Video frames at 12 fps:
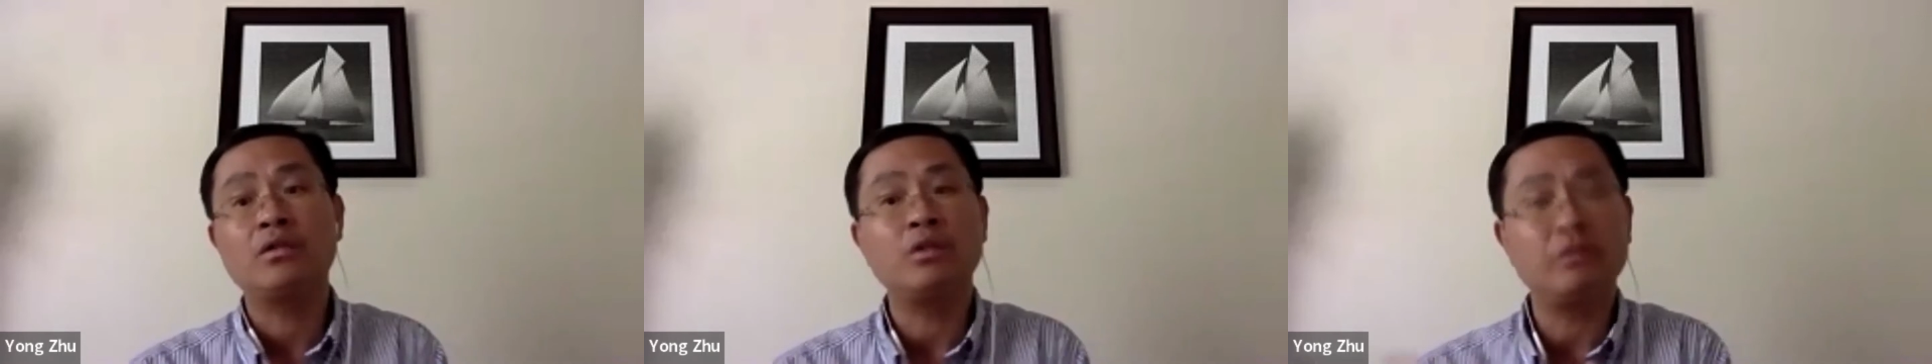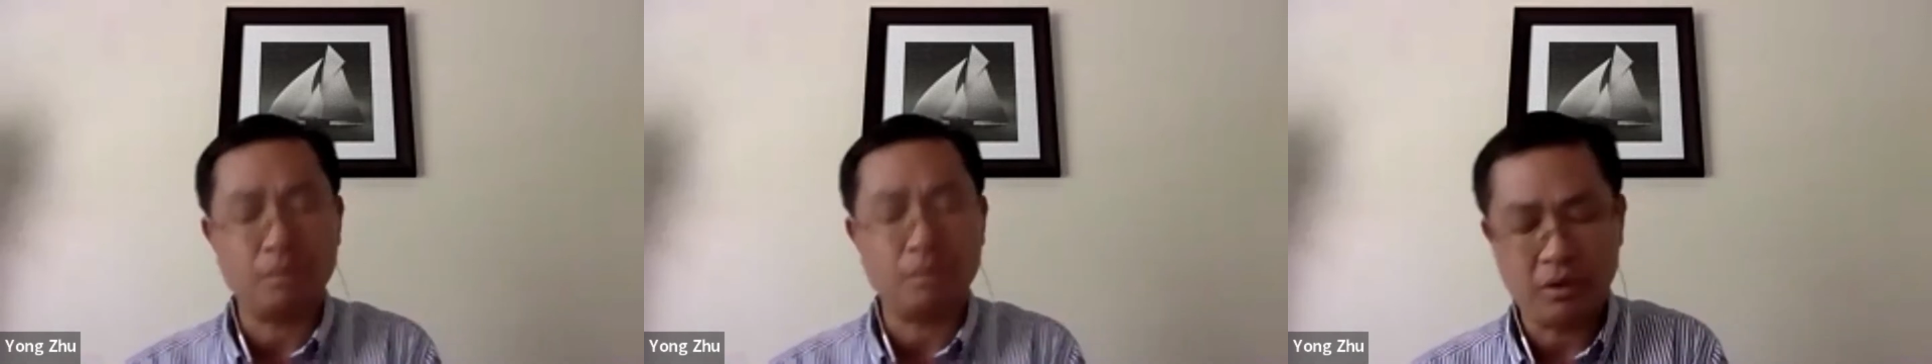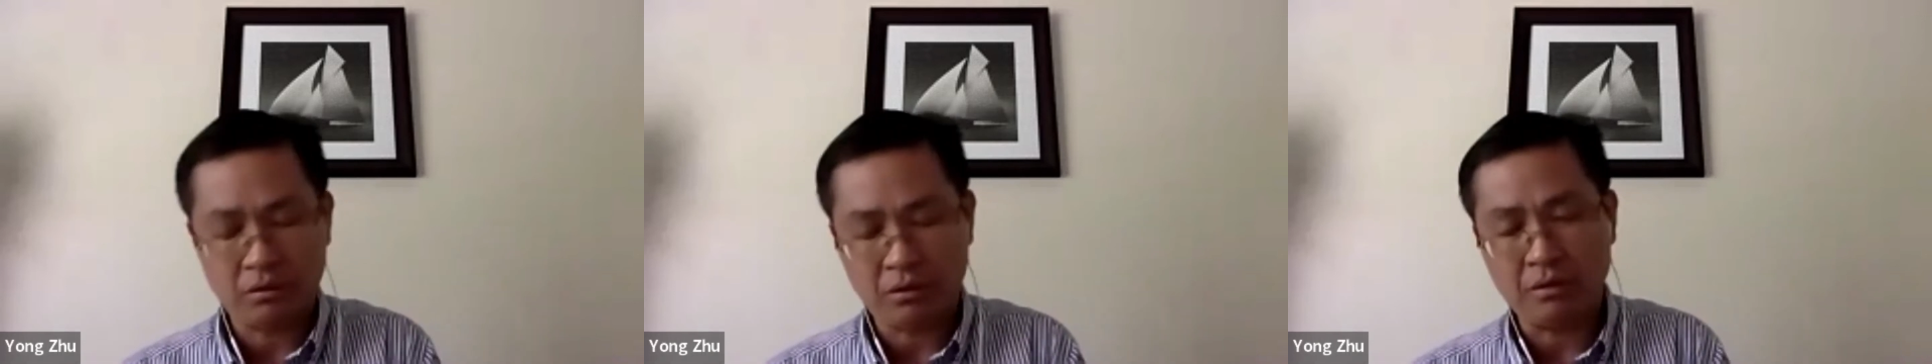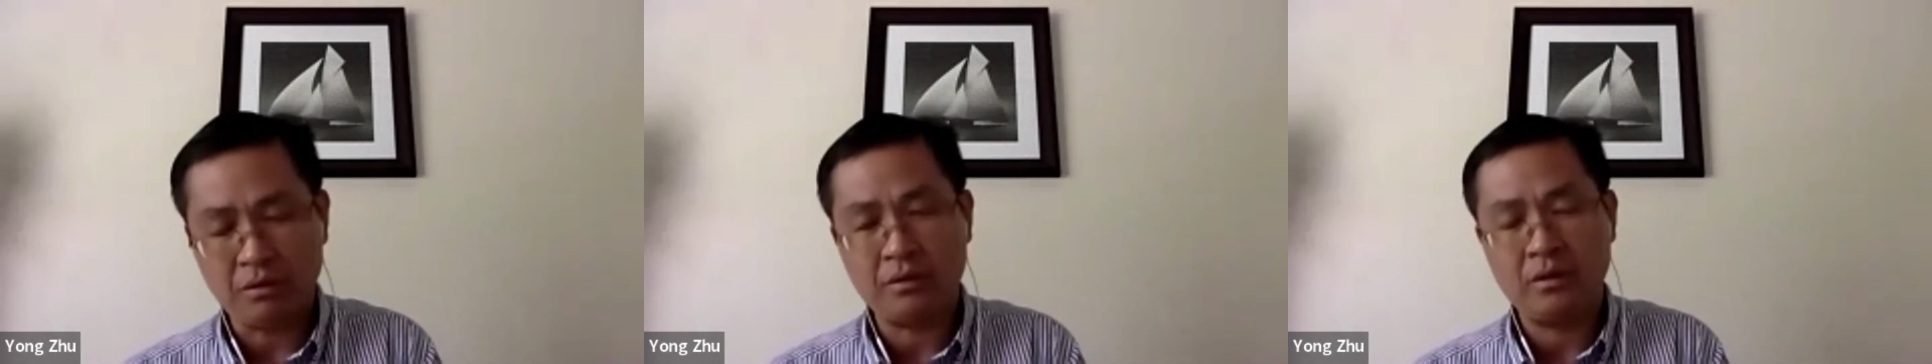softer
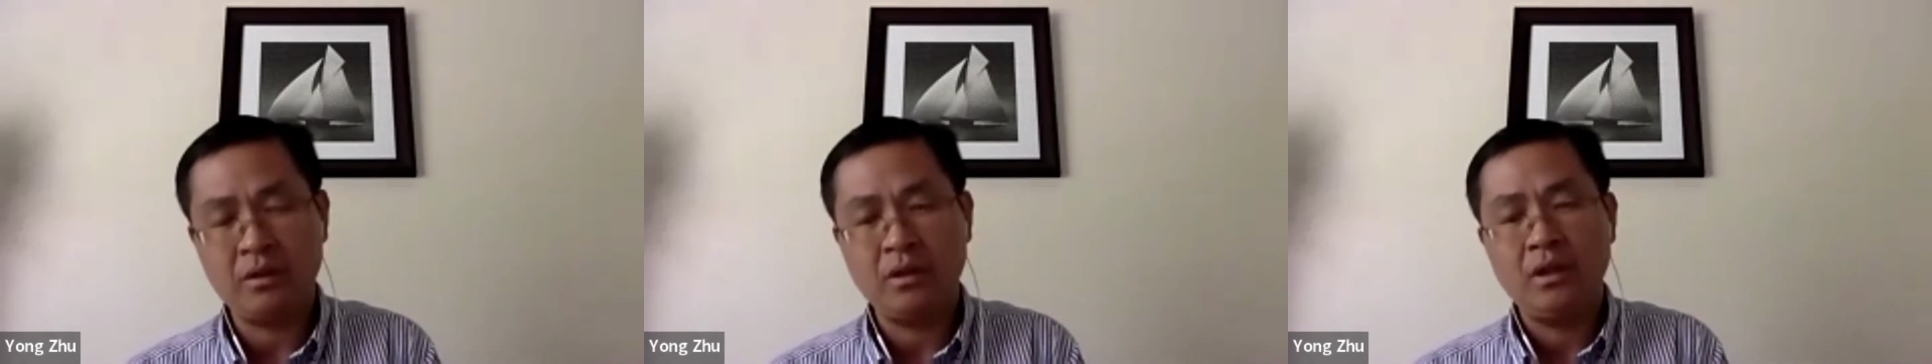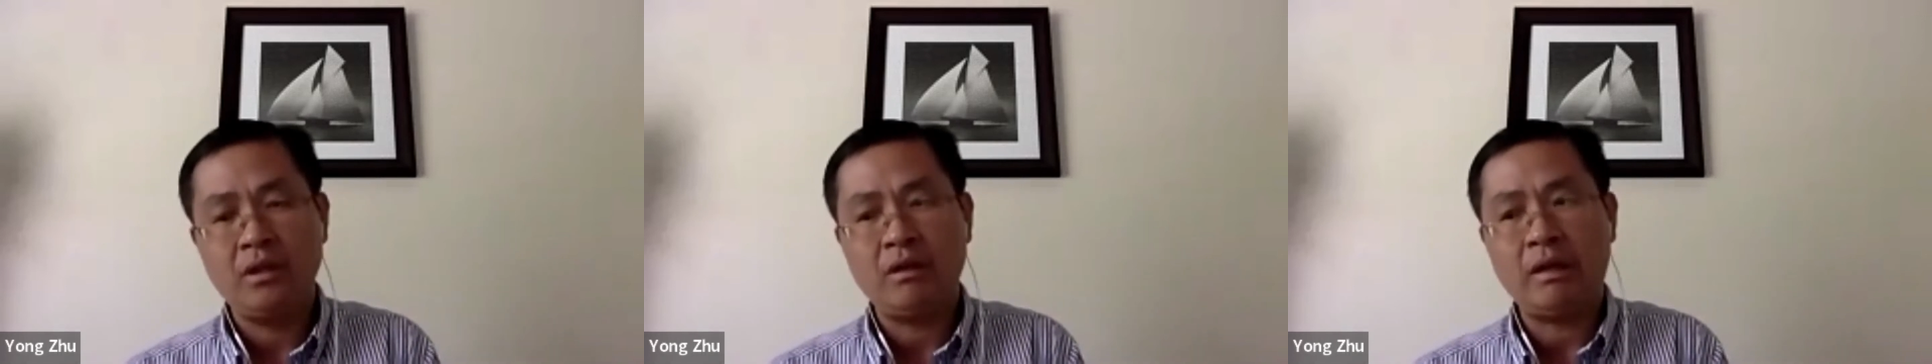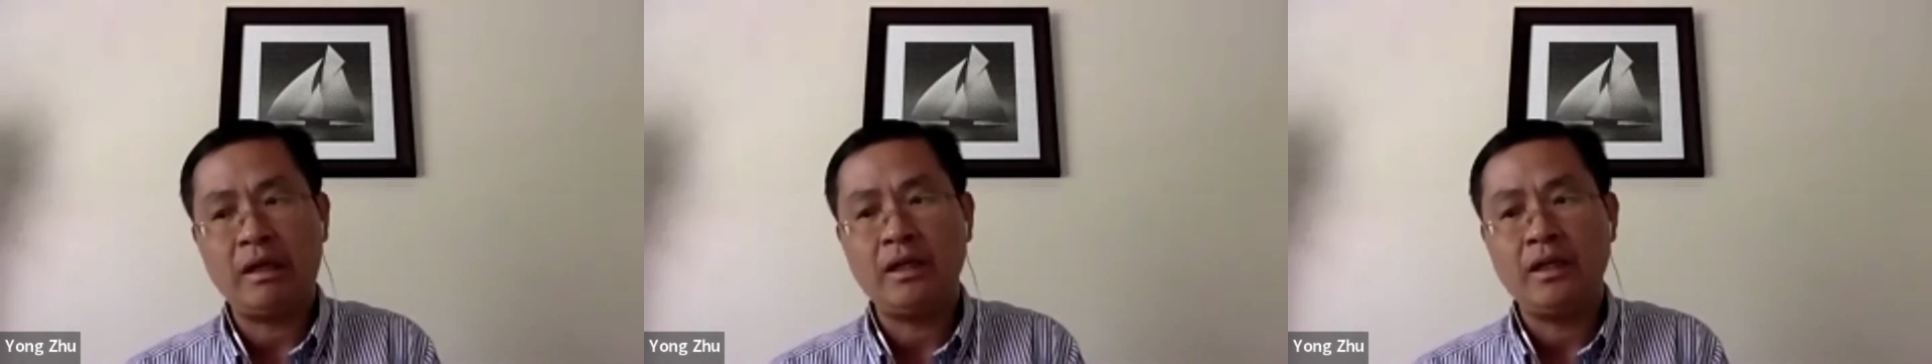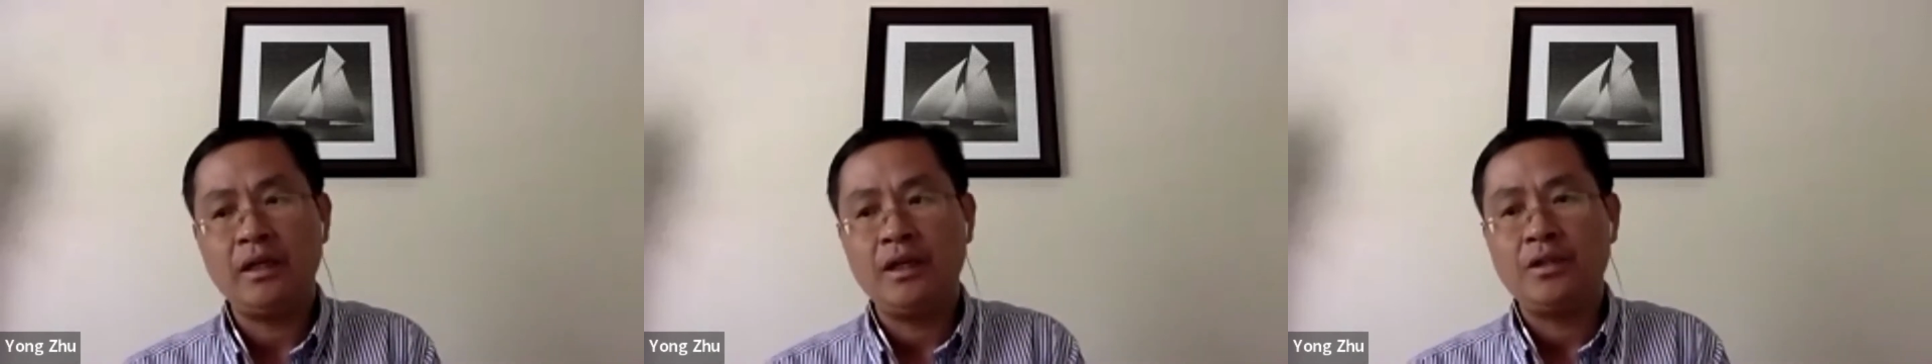materials, right?